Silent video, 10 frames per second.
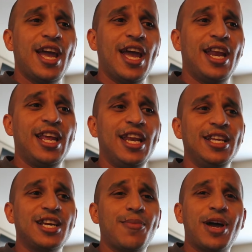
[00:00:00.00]
and
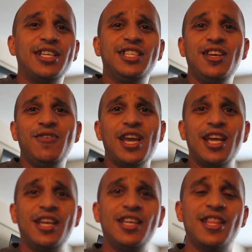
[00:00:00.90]
anytime I
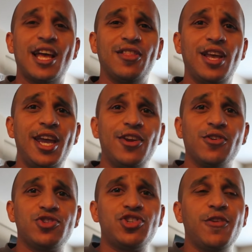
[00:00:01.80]
deviated in that lane
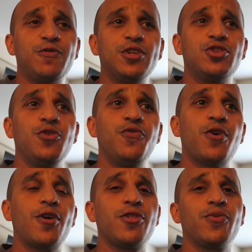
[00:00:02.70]
or shifted too
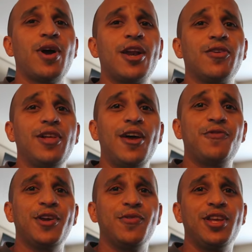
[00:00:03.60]
far to the right or
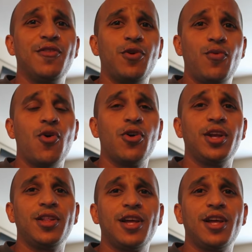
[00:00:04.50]
left, it would give a warning,